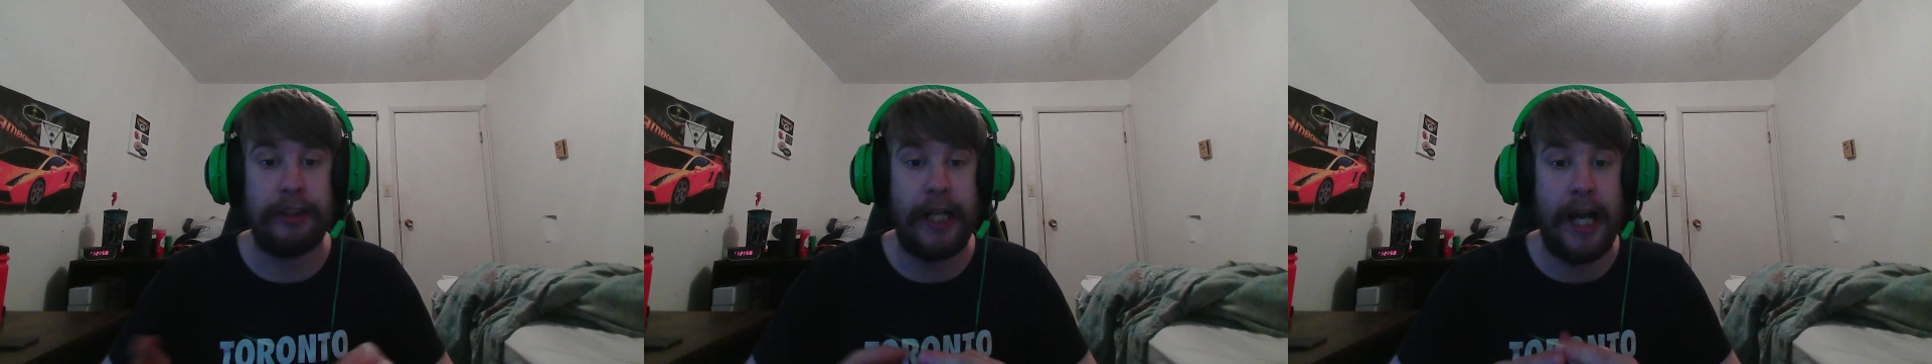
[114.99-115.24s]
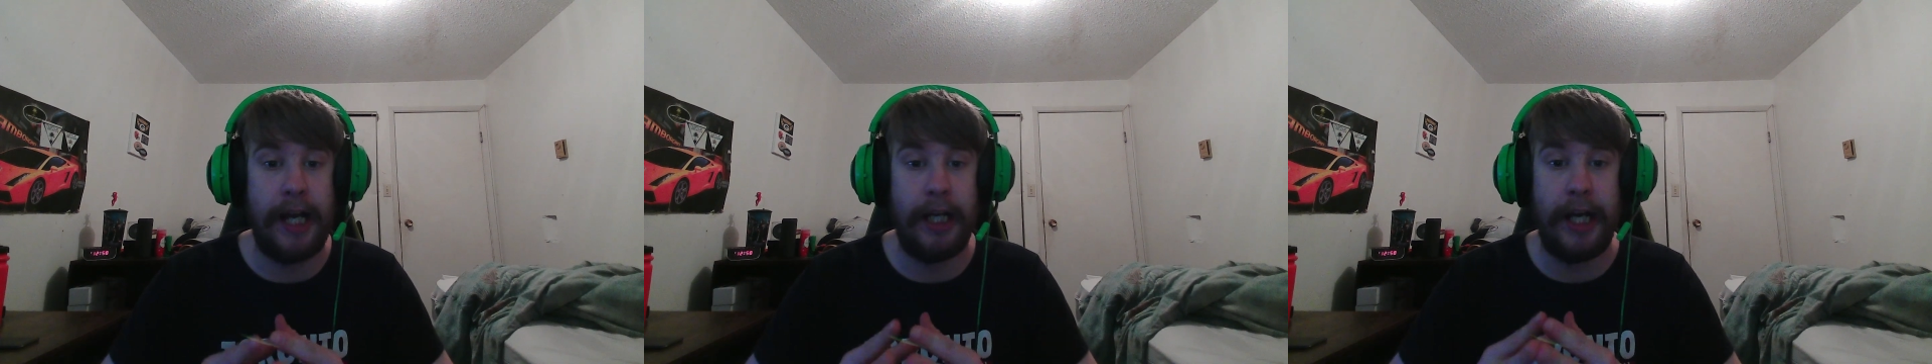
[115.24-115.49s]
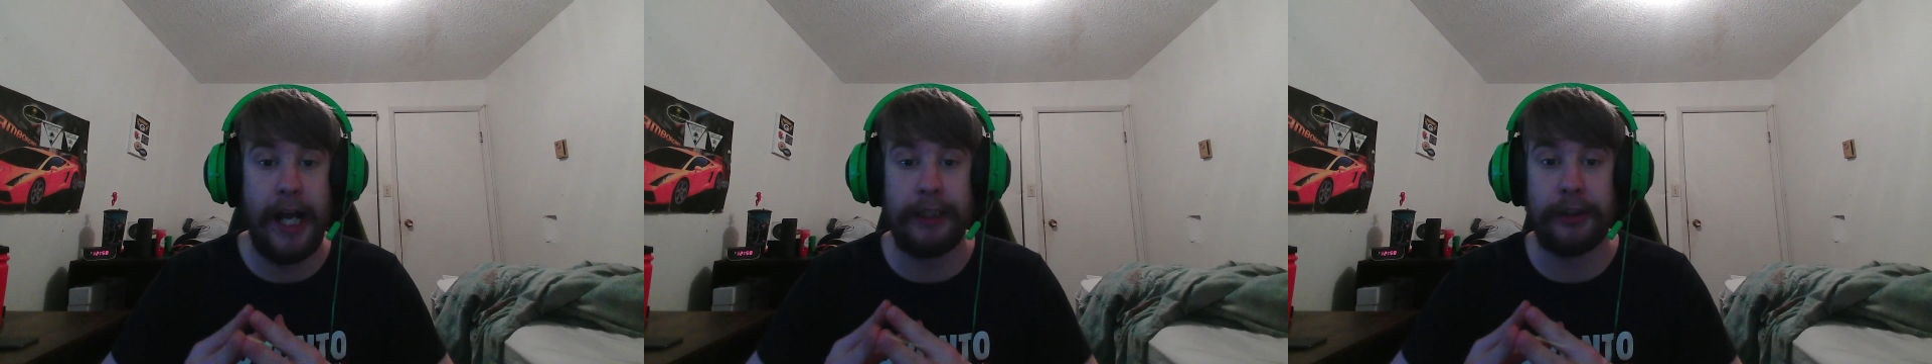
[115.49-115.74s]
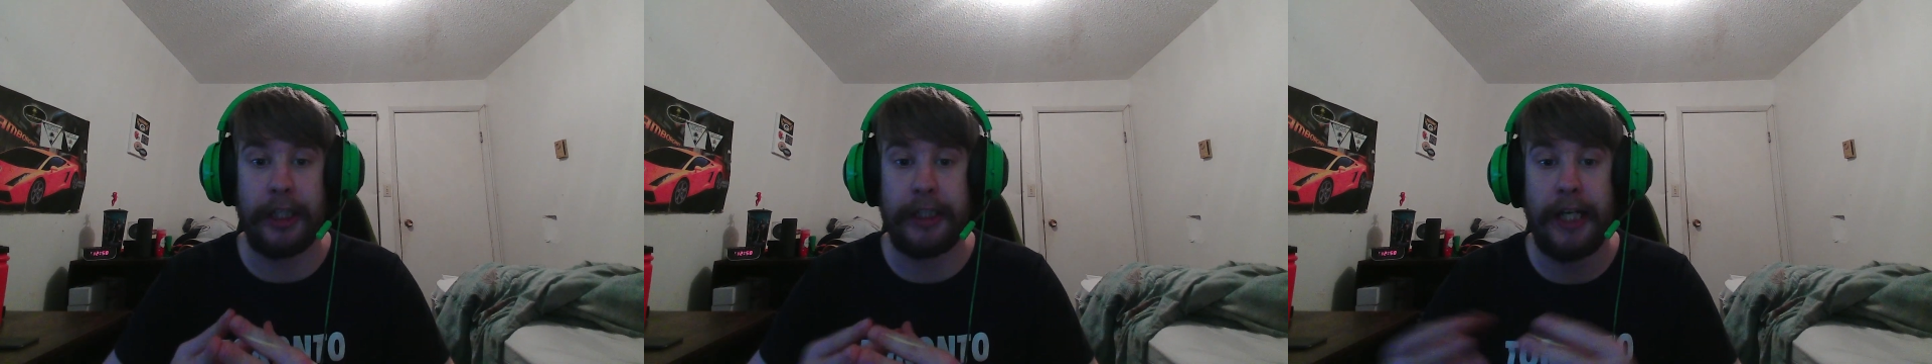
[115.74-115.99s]
It ha- it
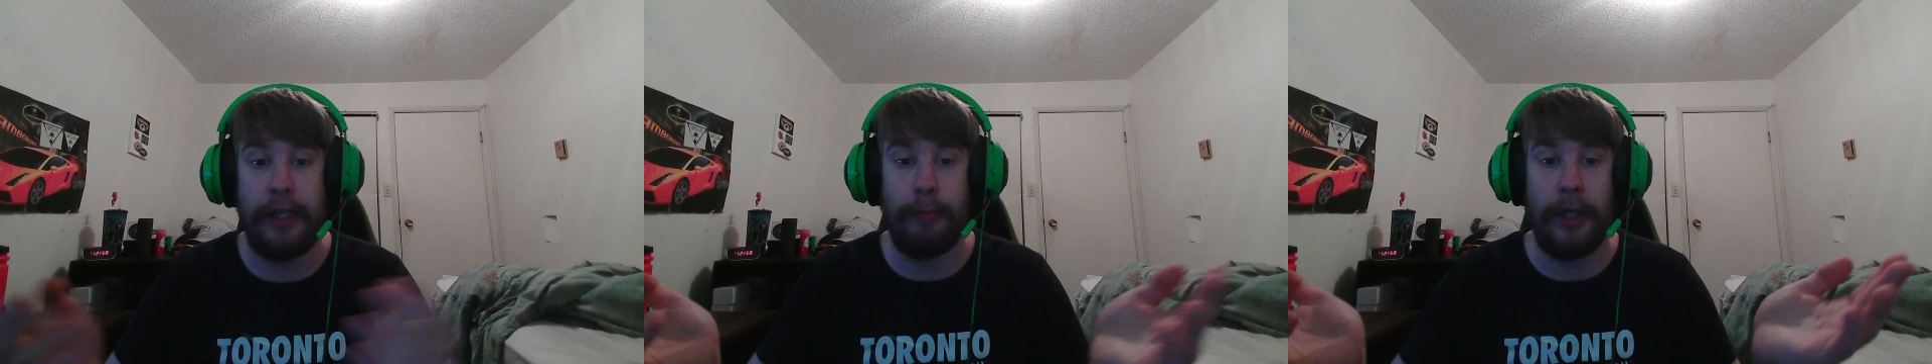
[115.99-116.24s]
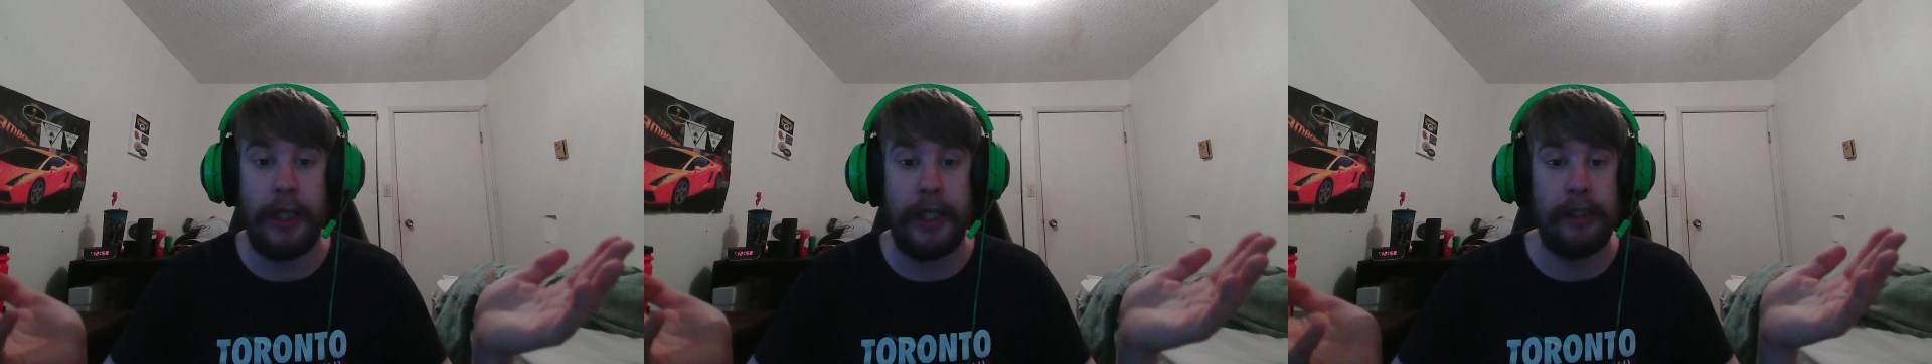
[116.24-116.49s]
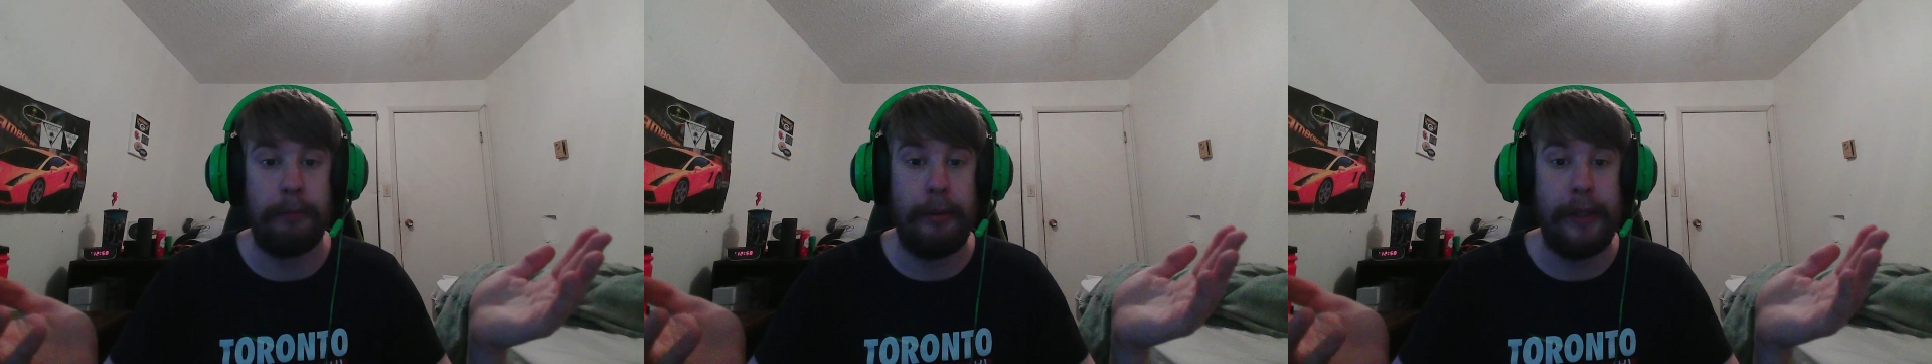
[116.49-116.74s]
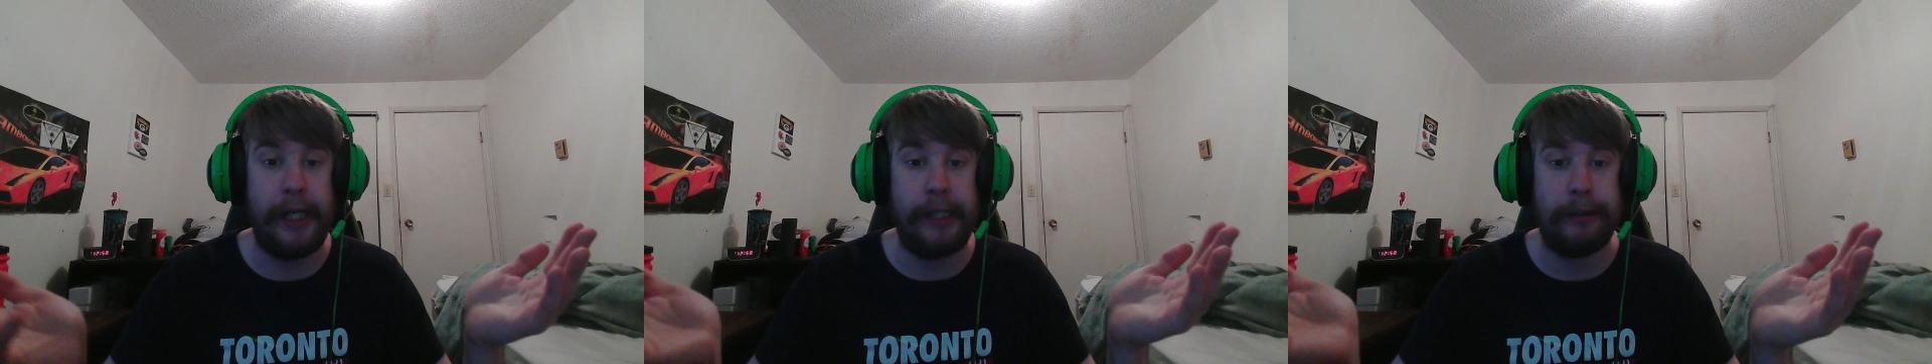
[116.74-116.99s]
has like eight million
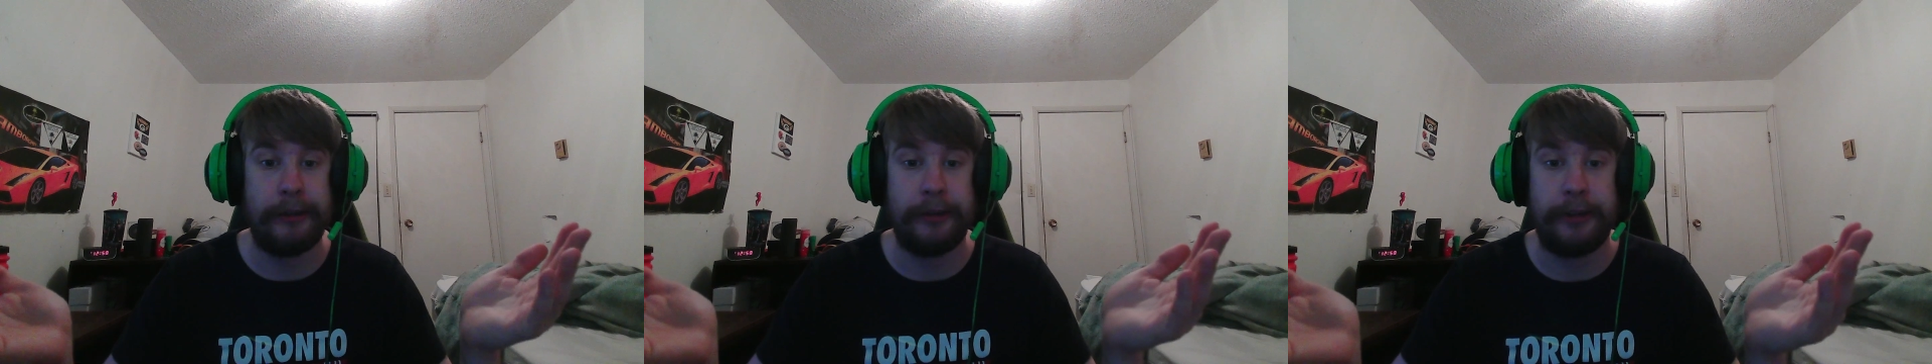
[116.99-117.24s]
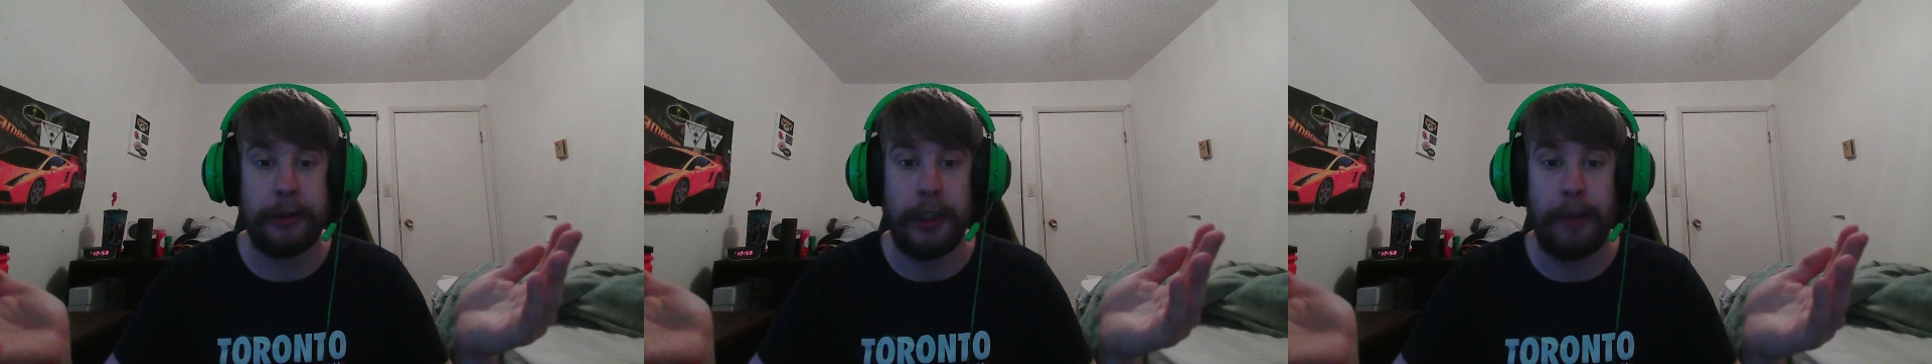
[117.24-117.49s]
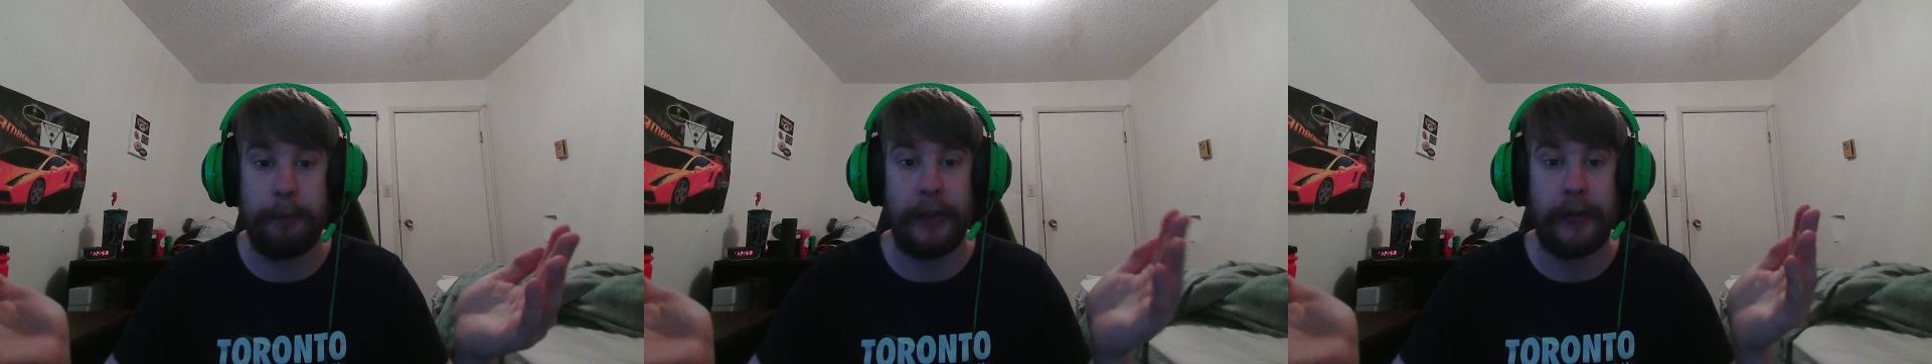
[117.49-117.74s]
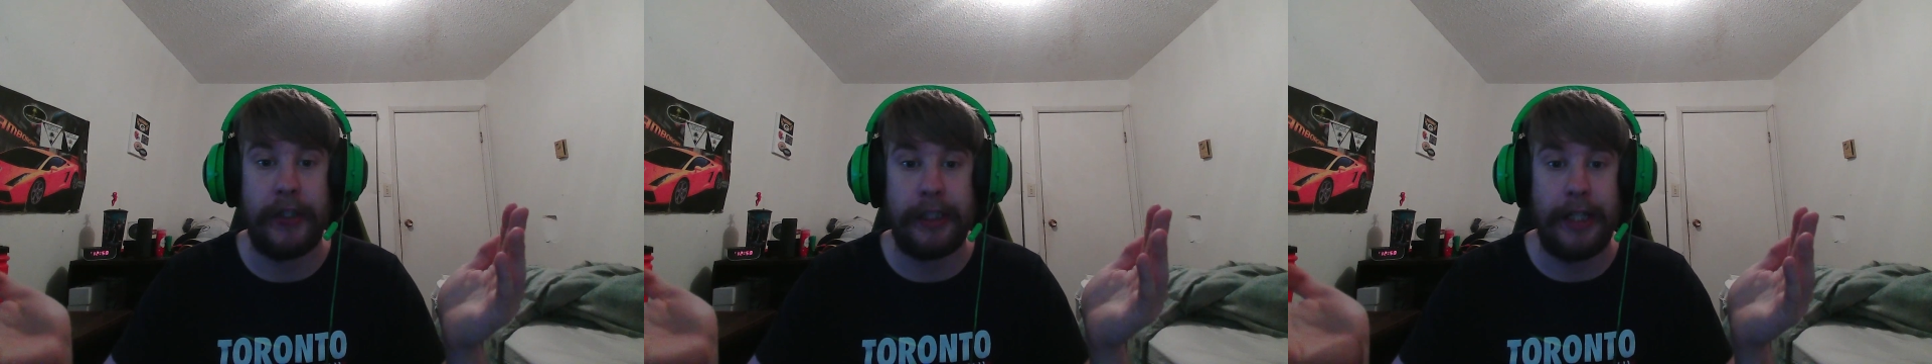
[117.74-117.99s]
players or something
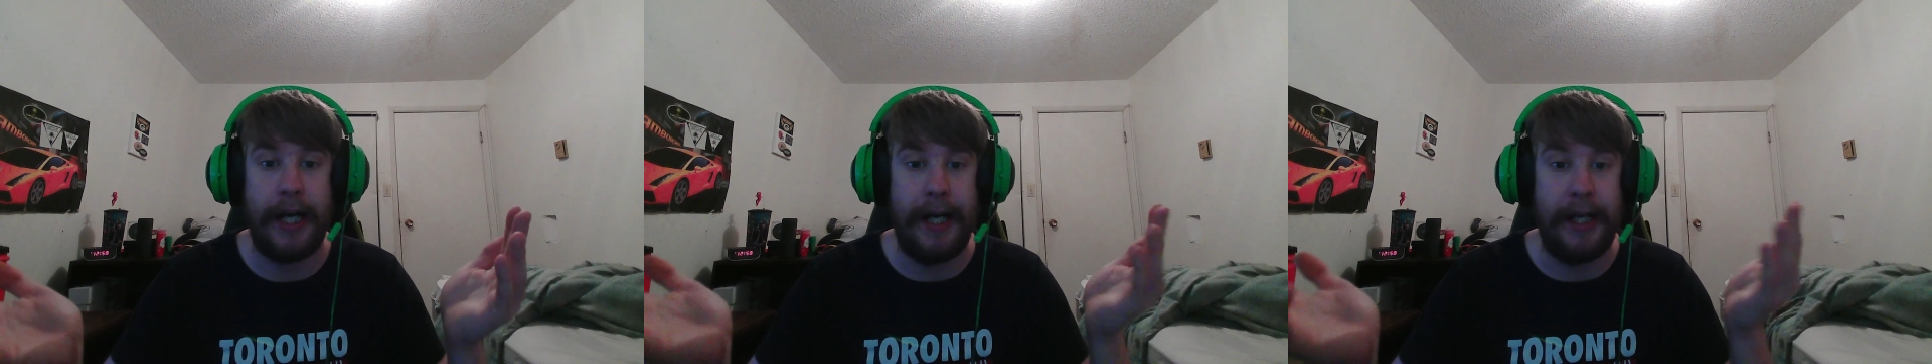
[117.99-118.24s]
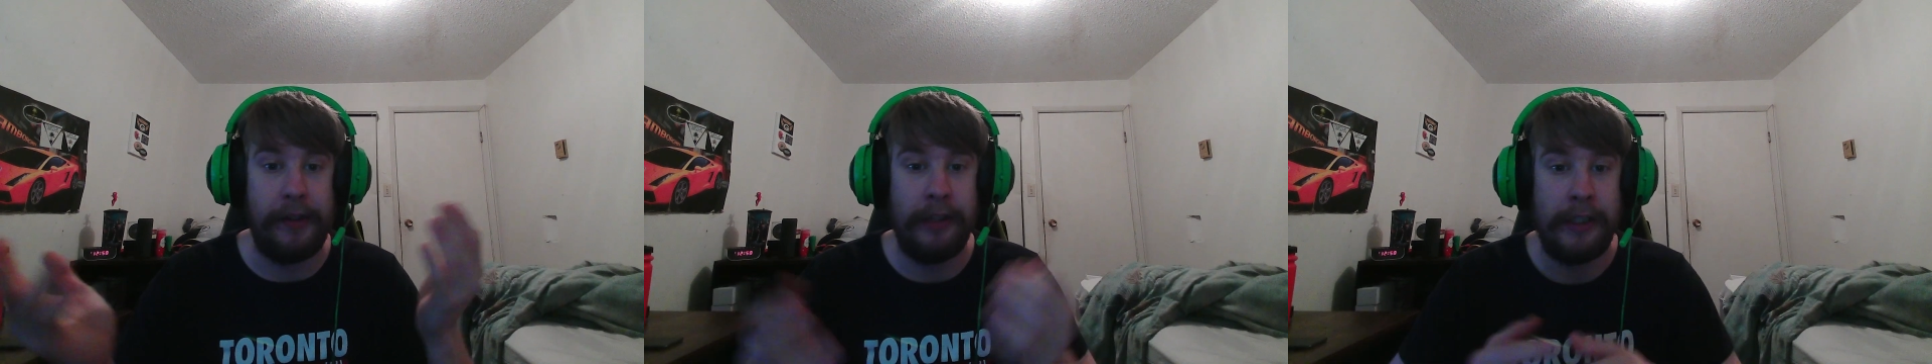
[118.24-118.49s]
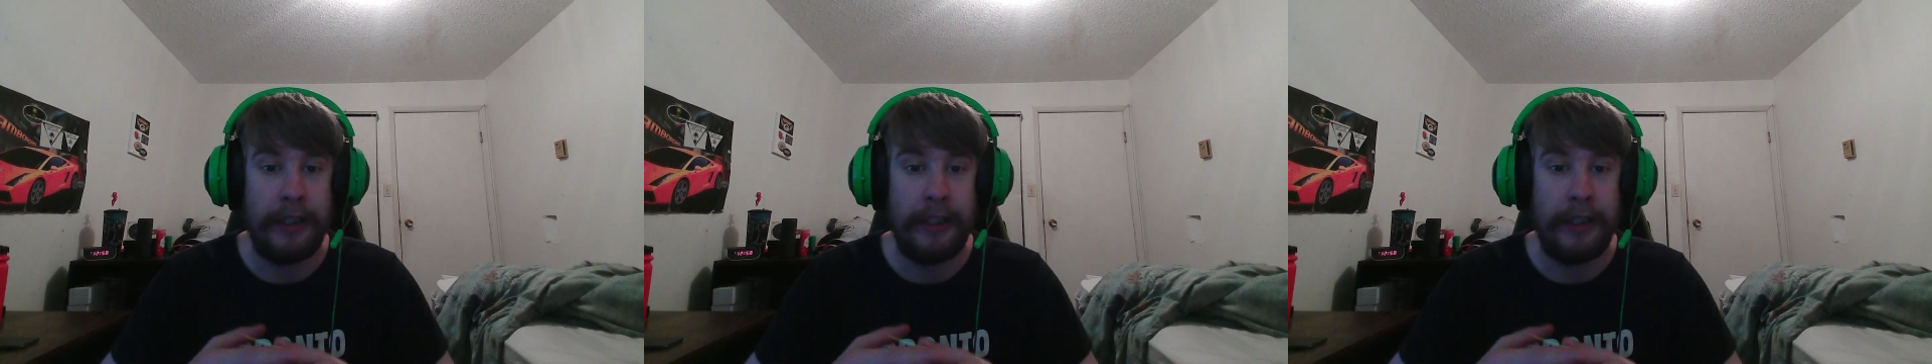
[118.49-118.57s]
like that,